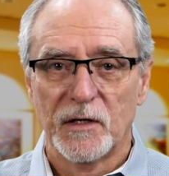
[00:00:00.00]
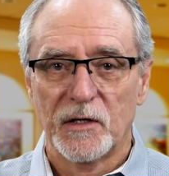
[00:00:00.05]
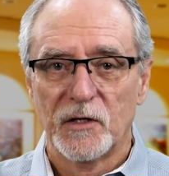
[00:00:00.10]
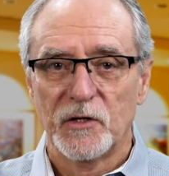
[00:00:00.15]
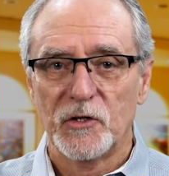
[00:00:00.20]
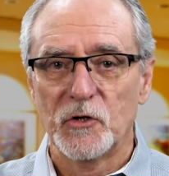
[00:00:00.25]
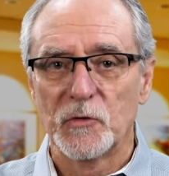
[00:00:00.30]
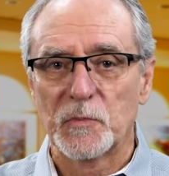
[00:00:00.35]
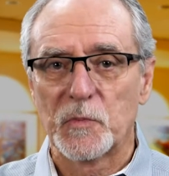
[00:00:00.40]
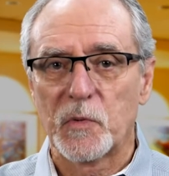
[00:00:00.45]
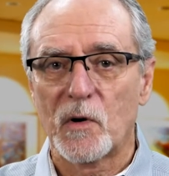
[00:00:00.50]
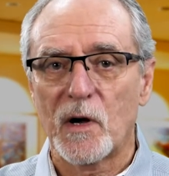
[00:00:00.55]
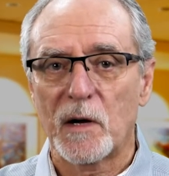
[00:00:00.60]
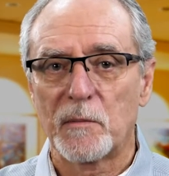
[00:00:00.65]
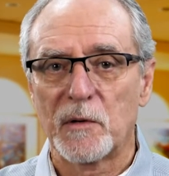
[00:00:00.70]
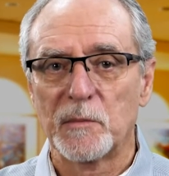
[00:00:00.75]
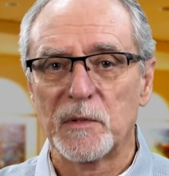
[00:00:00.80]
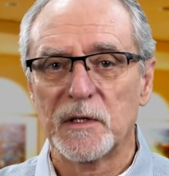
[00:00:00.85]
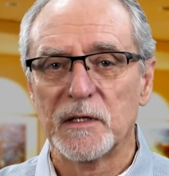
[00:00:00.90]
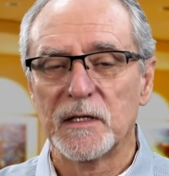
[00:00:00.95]
You
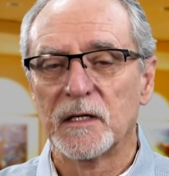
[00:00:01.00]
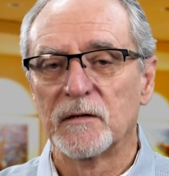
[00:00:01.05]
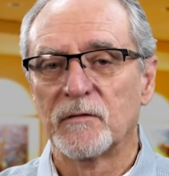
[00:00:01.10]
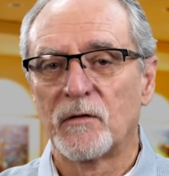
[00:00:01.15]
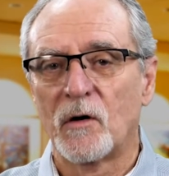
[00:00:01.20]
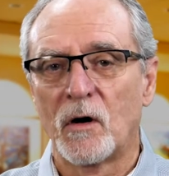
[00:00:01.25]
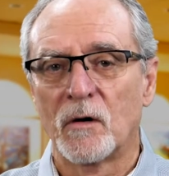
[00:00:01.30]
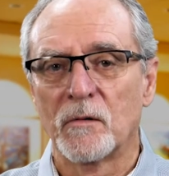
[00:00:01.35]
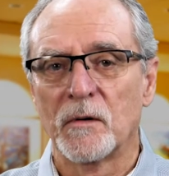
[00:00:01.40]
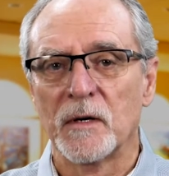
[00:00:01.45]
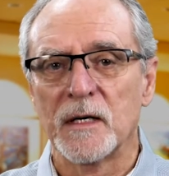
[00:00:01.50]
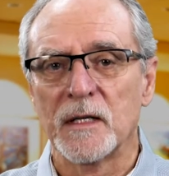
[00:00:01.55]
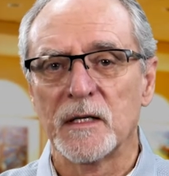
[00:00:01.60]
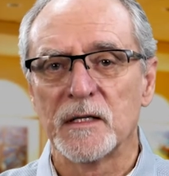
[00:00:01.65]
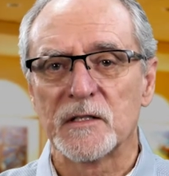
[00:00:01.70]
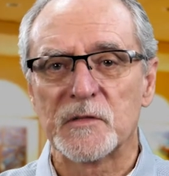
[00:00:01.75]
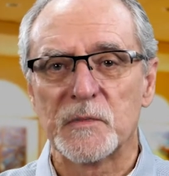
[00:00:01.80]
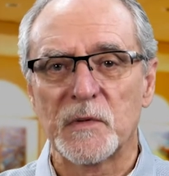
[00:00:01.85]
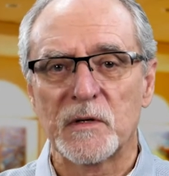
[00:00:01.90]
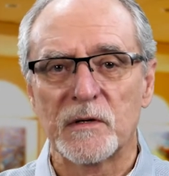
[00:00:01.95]
probably have already
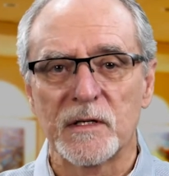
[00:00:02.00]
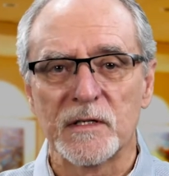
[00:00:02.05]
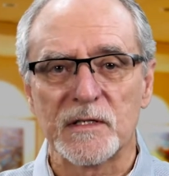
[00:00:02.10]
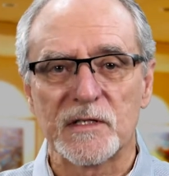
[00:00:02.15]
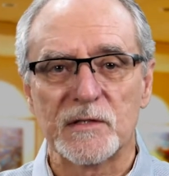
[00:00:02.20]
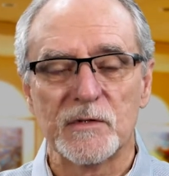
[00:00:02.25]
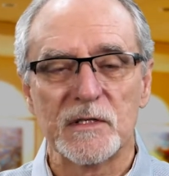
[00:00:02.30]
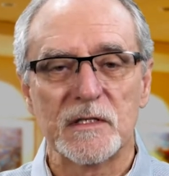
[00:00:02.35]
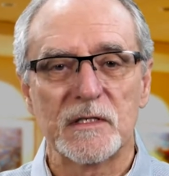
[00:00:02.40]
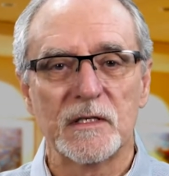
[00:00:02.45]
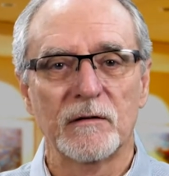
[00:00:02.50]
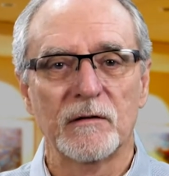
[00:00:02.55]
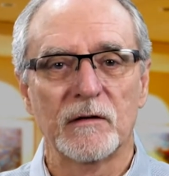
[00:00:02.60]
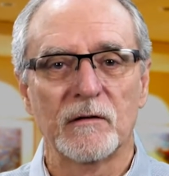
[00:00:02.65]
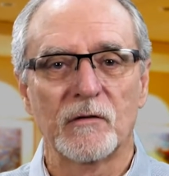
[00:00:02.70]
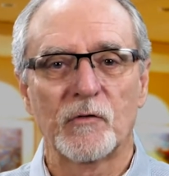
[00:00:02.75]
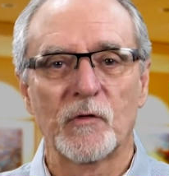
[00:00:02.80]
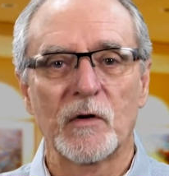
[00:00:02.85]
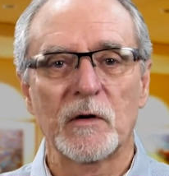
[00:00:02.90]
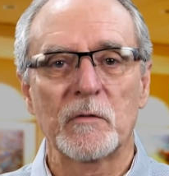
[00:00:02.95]
experienced receiving
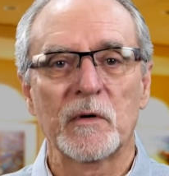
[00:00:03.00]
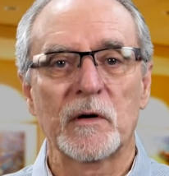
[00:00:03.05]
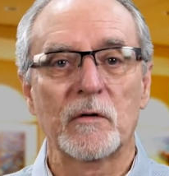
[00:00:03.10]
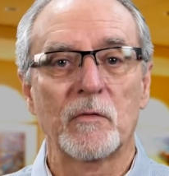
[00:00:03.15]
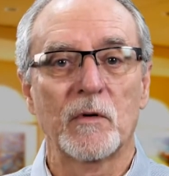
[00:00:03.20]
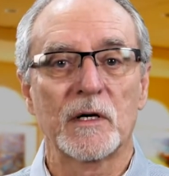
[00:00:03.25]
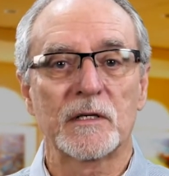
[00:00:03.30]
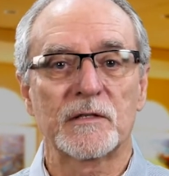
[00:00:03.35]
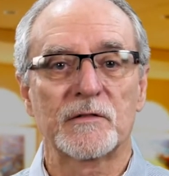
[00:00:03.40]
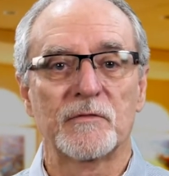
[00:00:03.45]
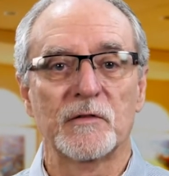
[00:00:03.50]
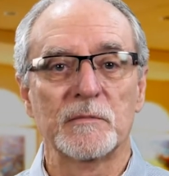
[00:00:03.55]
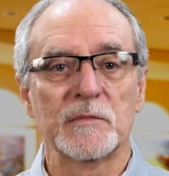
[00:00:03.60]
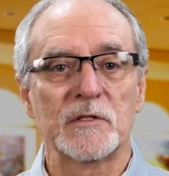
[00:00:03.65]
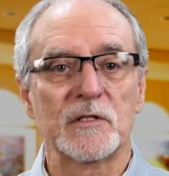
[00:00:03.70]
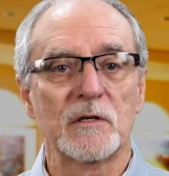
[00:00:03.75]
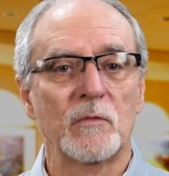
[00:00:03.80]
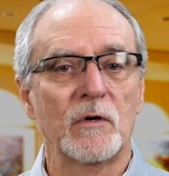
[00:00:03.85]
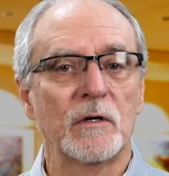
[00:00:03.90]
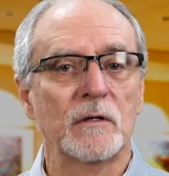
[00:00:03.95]
a friend request from
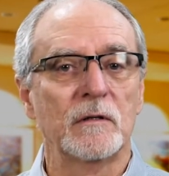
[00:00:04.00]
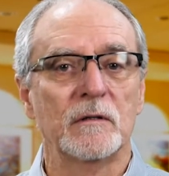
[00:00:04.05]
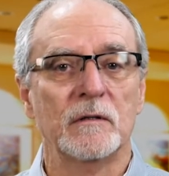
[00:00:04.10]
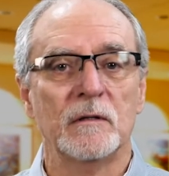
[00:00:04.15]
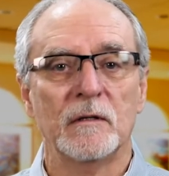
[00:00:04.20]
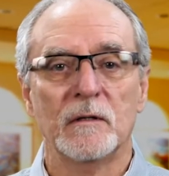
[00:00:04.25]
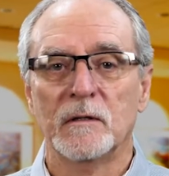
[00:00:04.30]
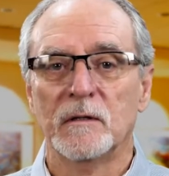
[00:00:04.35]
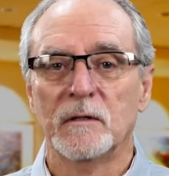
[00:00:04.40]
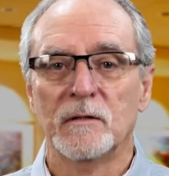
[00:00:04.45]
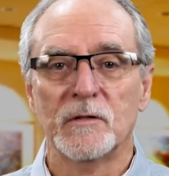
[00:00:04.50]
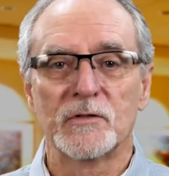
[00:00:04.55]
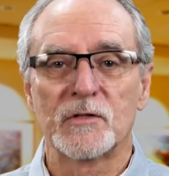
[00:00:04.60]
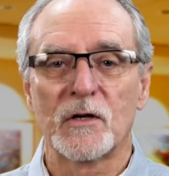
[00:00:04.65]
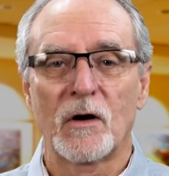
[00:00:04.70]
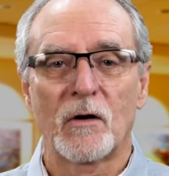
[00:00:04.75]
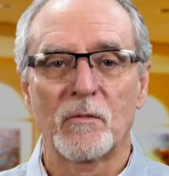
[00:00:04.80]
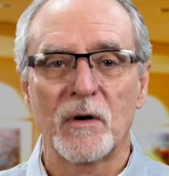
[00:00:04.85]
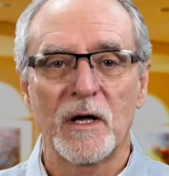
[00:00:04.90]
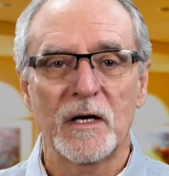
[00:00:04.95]
someone who's
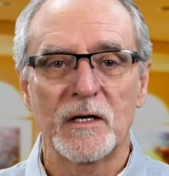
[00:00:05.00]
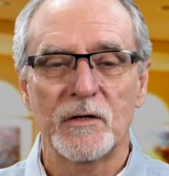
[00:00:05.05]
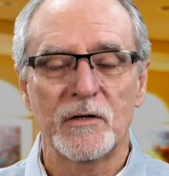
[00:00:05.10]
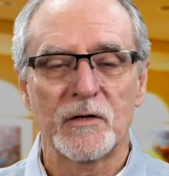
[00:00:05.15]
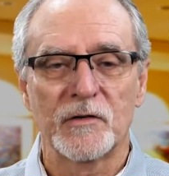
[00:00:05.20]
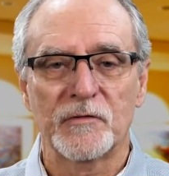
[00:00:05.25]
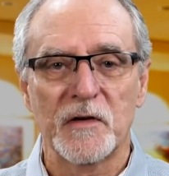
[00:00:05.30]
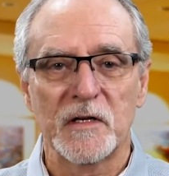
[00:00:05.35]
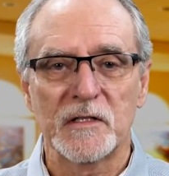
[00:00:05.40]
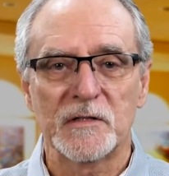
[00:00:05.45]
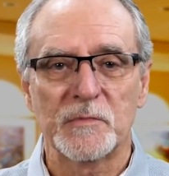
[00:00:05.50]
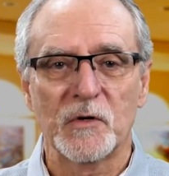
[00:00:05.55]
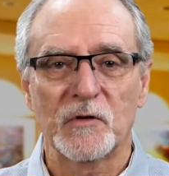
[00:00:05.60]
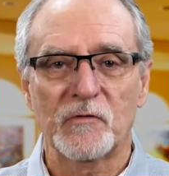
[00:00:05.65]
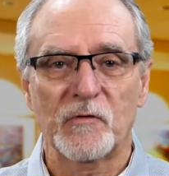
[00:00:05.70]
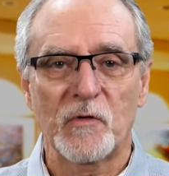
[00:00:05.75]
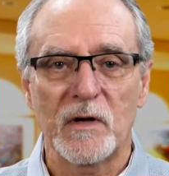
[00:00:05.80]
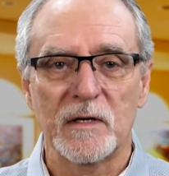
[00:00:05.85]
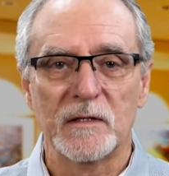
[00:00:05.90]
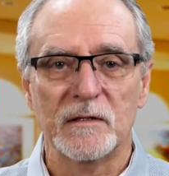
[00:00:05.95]
already your Facebook
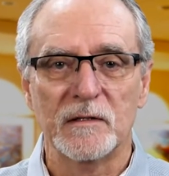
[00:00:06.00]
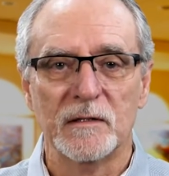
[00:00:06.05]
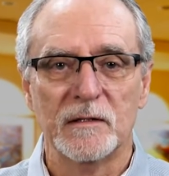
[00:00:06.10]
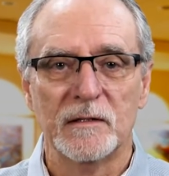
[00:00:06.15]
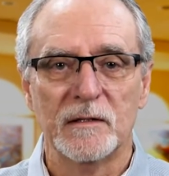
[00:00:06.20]
friend.